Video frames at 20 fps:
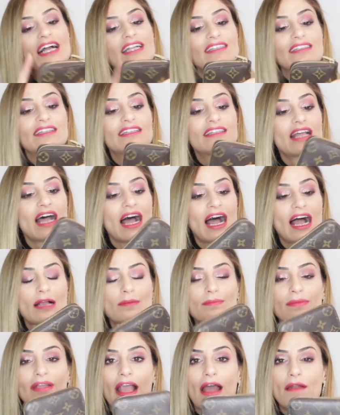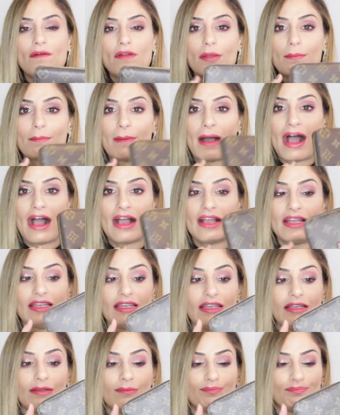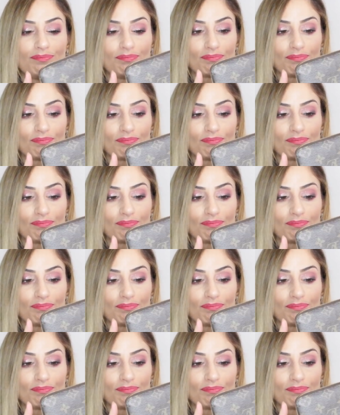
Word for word: and I'm carrying my